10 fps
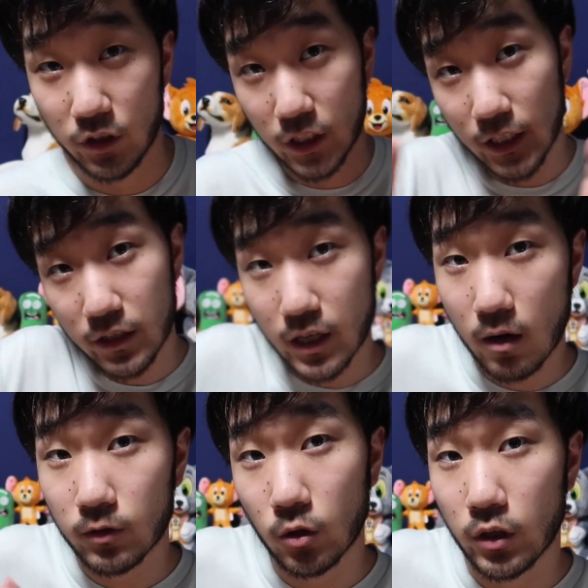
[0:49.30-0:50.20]
city
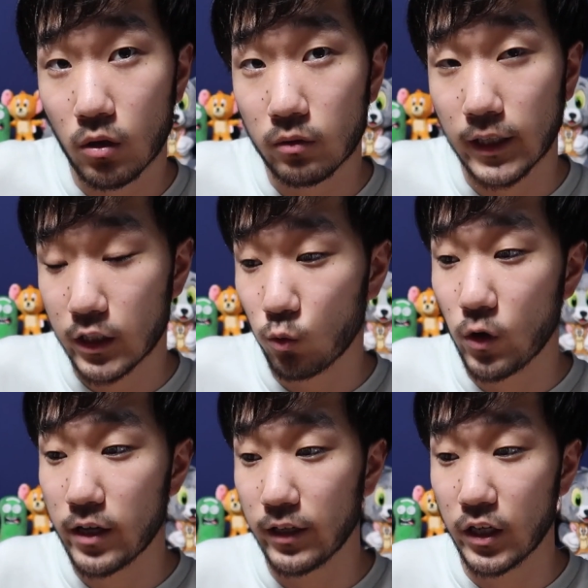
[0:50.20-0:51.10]
side of Tokyo, that's
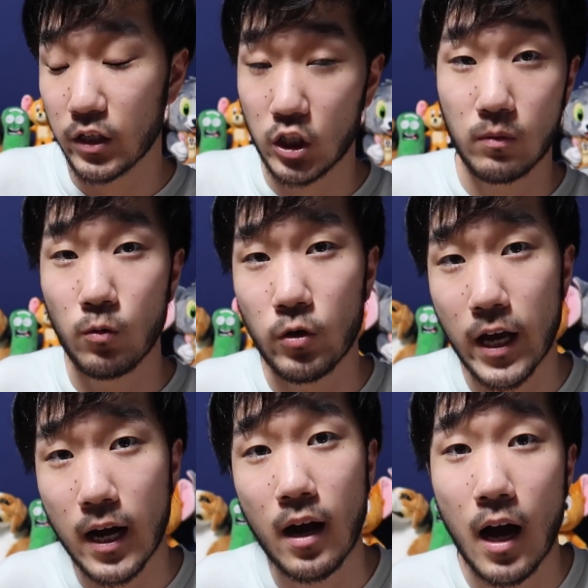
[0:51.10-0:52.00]
where the
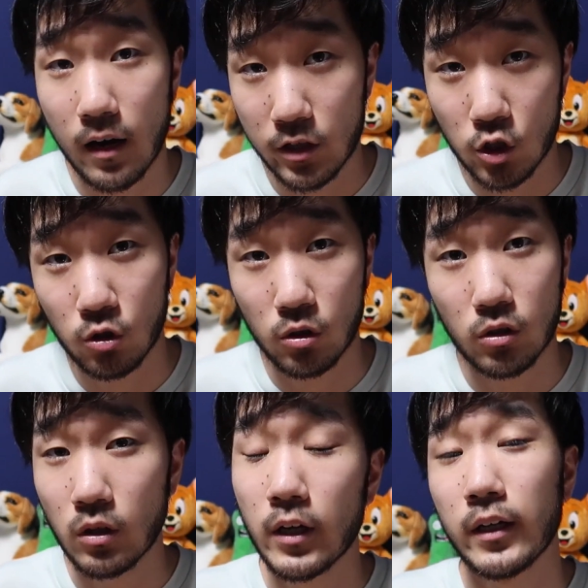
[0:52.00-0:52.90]
Shibuya,
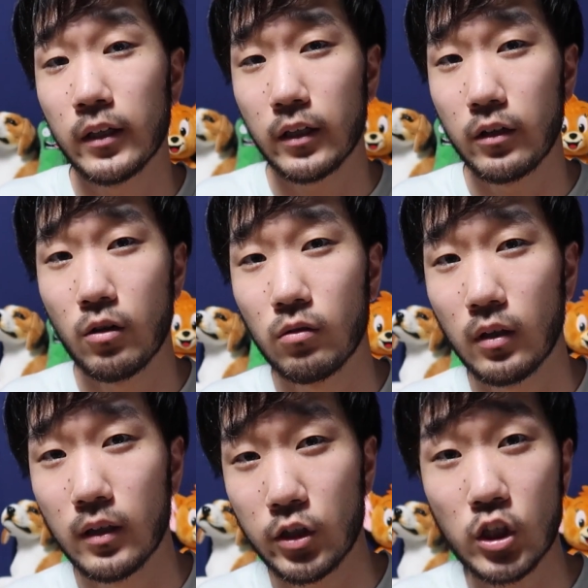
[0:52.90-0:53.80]
Harajuku, you know,
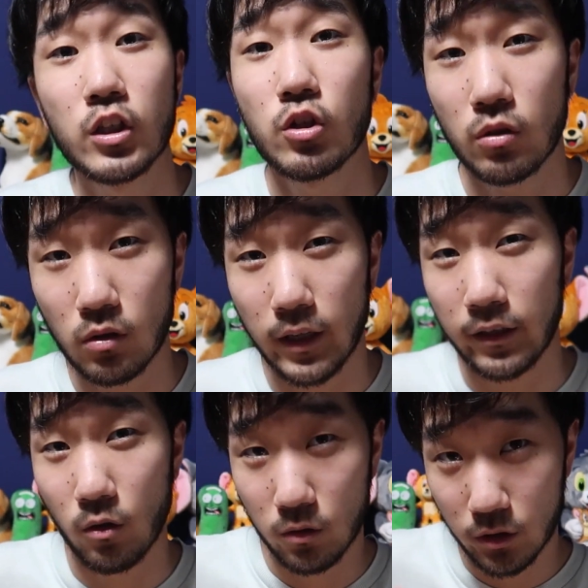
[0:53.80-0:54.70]
Shinjuku,
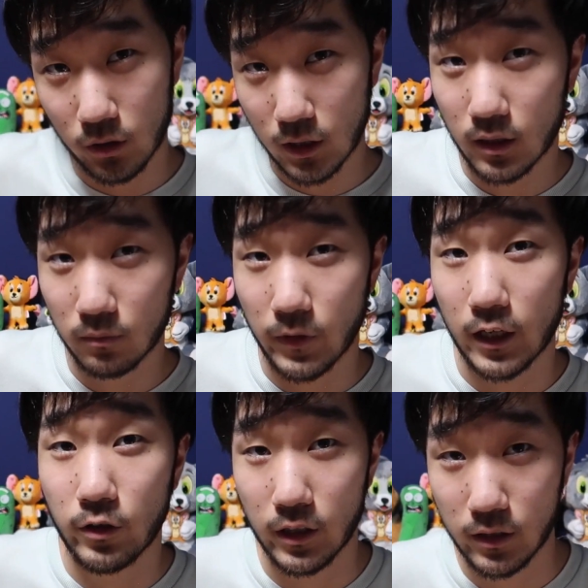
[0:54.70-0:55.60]
like those
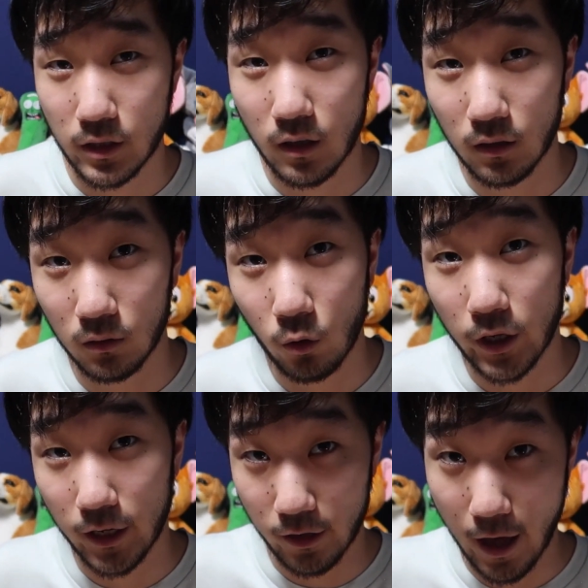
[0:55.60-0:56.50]
areas
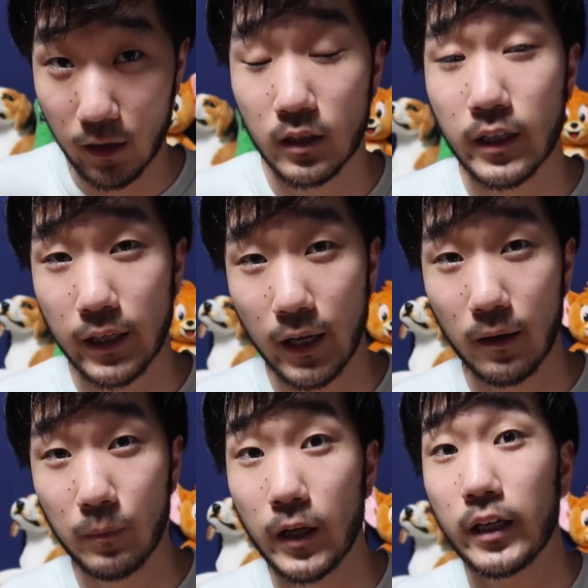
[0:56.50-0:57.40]
located at.
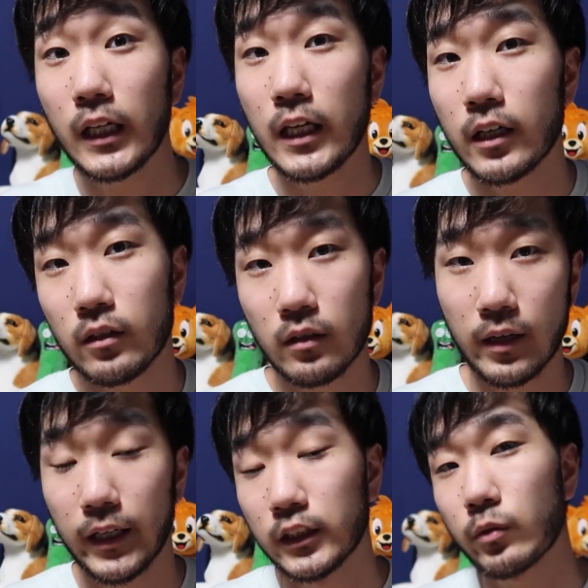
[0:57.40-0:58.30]
Yeah, but here
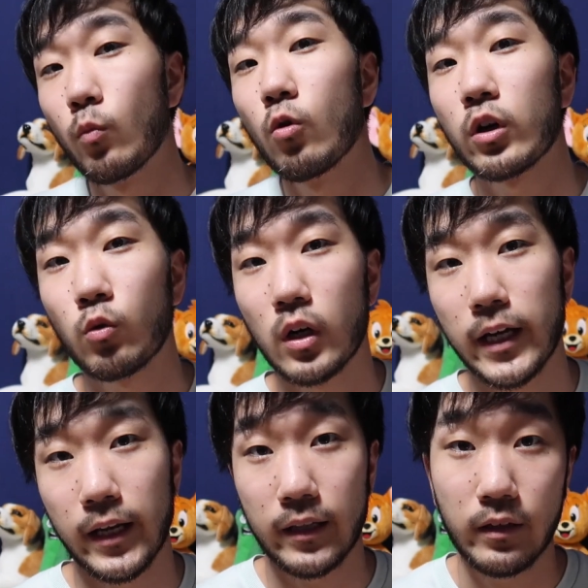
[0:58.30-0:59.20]
it's more
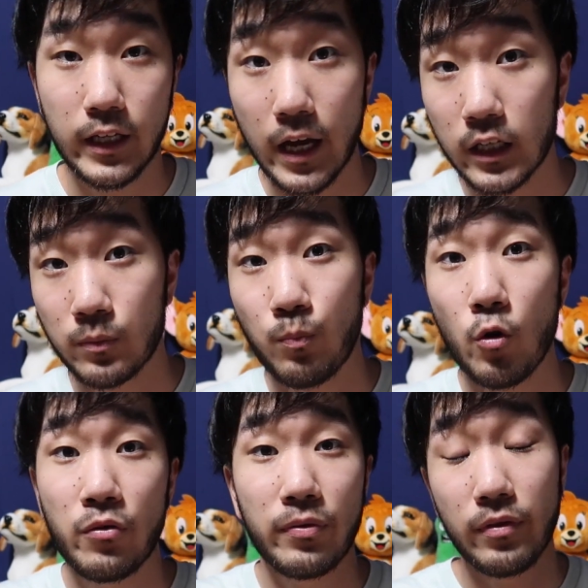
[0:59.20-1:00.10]
quiet. It has
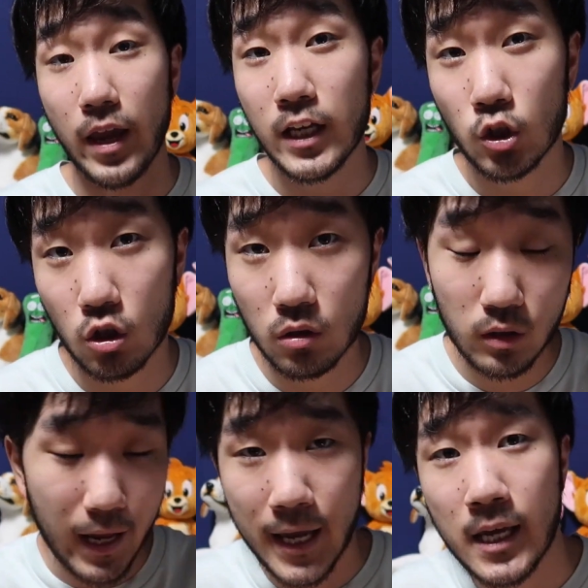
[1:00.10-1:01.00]
both nature
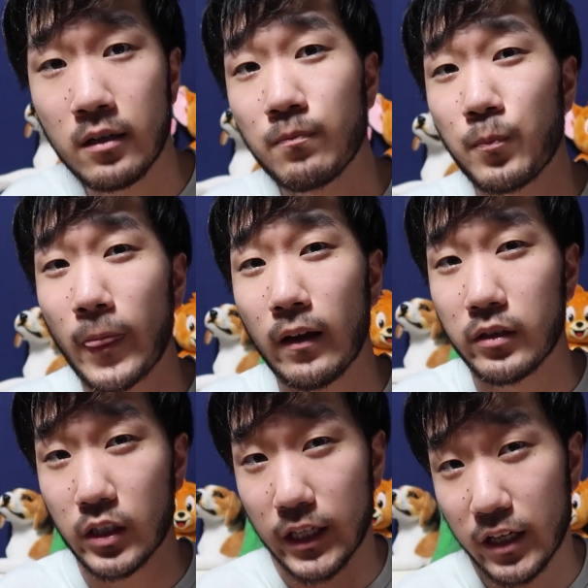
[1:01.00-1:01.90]
and
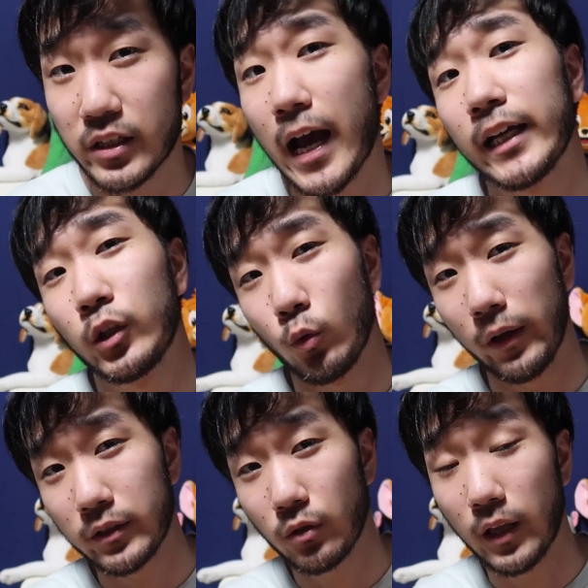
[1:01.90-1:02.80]
city side to
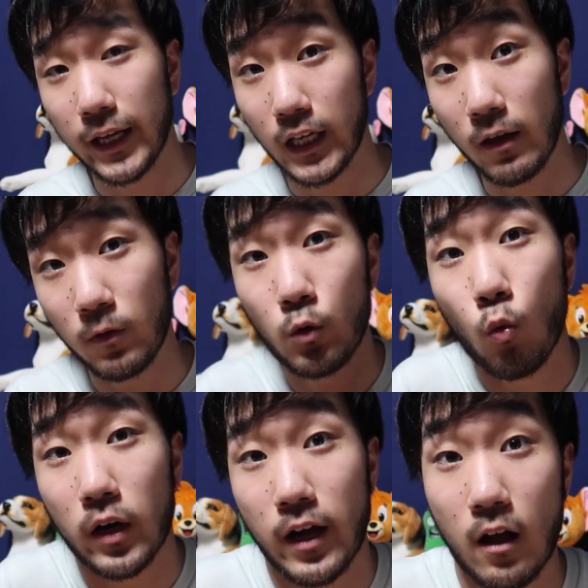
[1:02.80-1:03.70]
it. So like if you
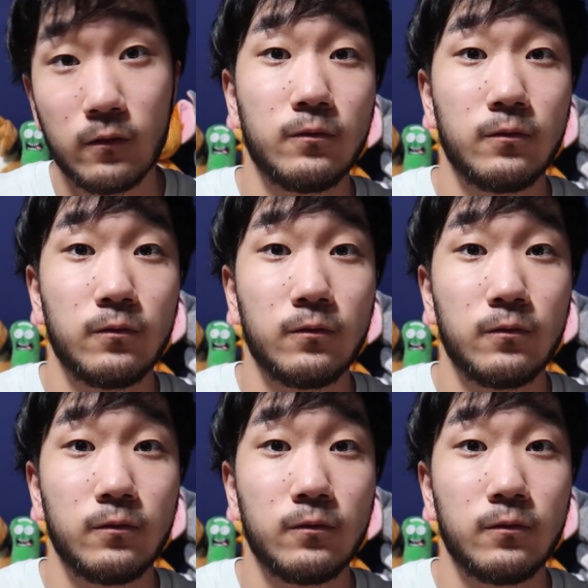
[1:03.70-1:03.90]
want to have